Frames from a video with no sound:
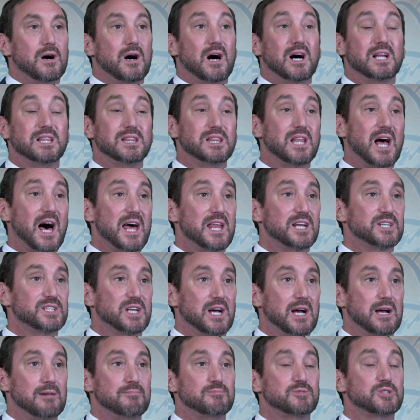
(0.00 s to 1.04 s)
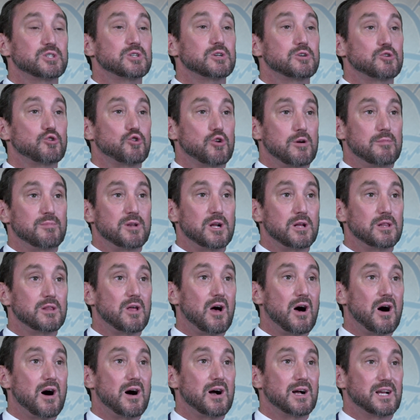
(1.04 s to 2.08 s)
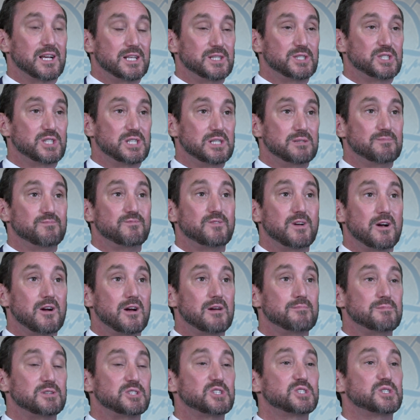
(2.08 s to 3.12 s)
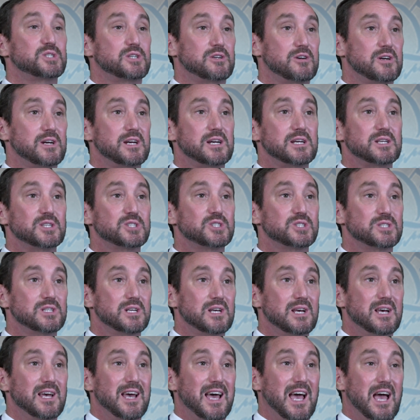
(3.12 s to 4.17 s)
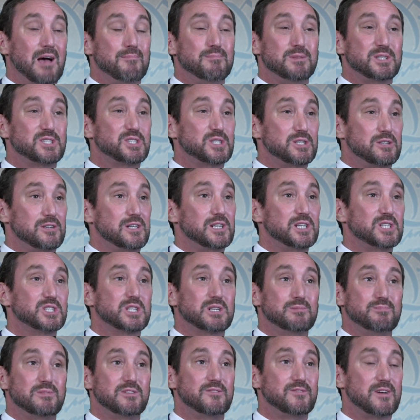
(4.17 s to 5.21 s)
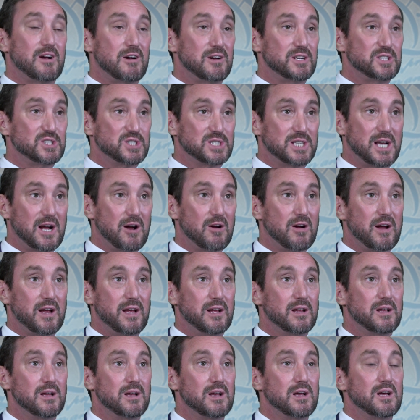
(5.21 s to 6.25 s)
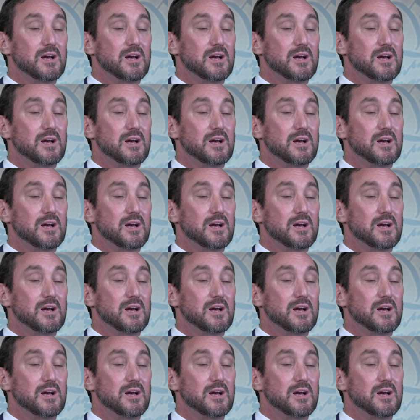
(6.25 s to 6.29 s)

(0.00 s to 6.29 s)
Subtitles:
A lot of times criminal law can seem very mysterious, and mysterious can be very scary.